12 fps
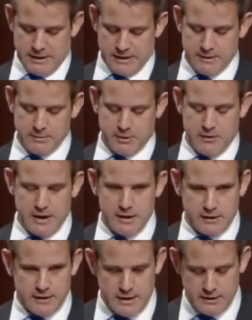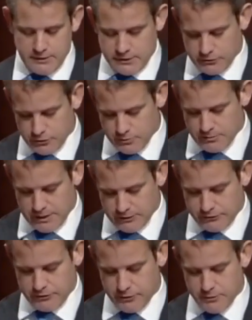To my Democratic colleagues, you
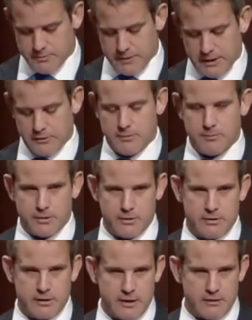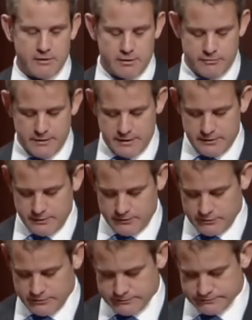must too bear the burden of our
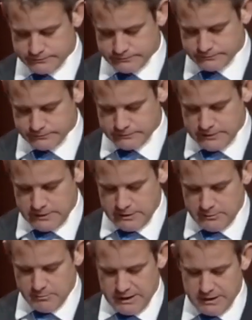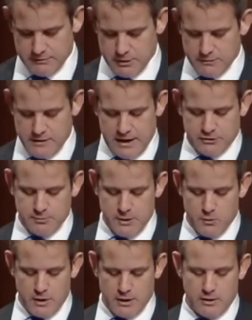failures. Many of you have asked
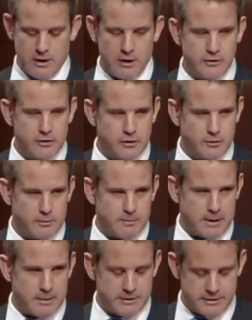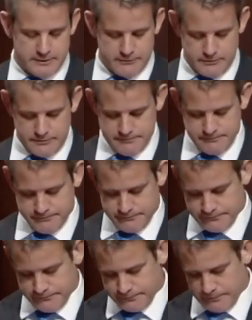me, where are all the good Republicans?
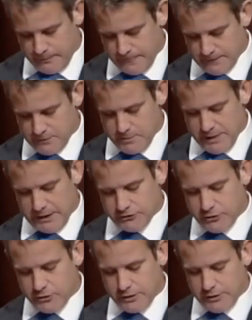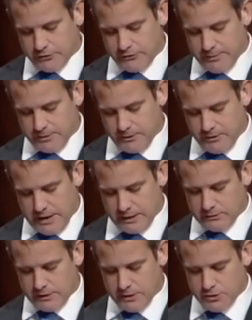Over the past 2 years,
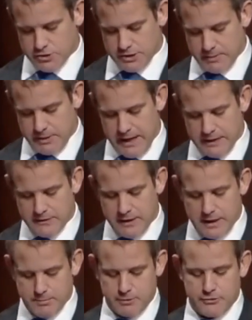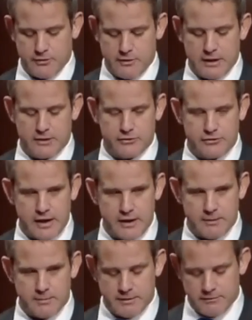Democratic leadership had the opportunity to
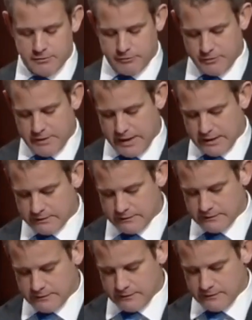stand above the fray.